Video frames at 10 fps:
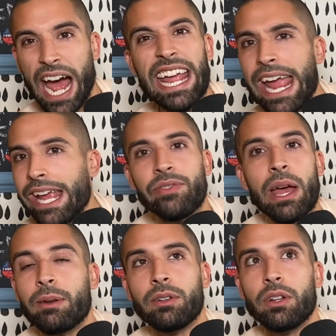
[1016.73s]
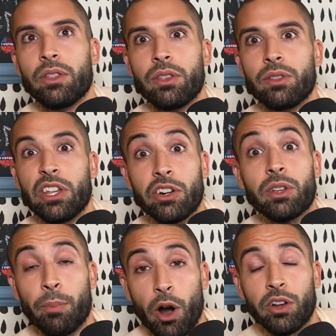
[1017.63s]
I hate that there's a
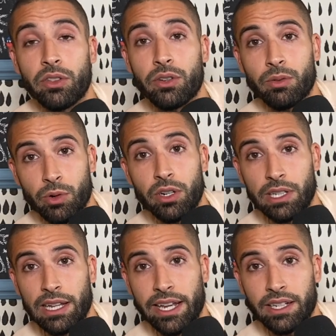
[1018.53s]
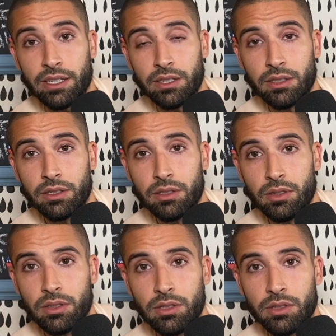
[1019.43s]
part of the world that like
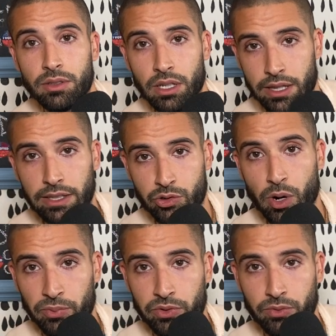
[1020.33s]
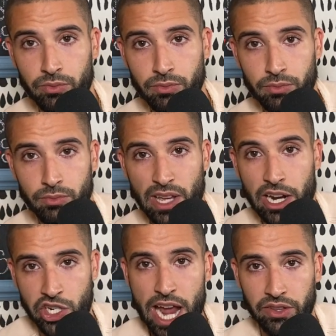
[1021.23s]
they think Trump's got a
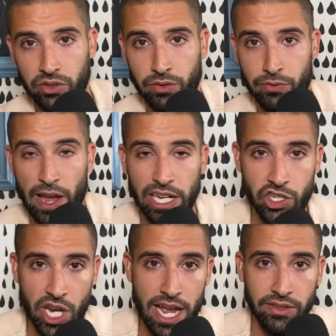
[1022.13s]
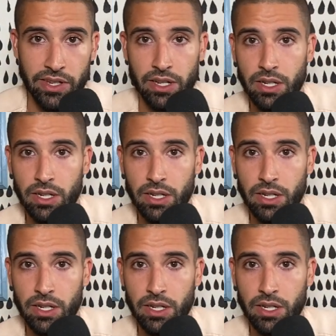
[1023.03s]
chance, a fighting chance That Oh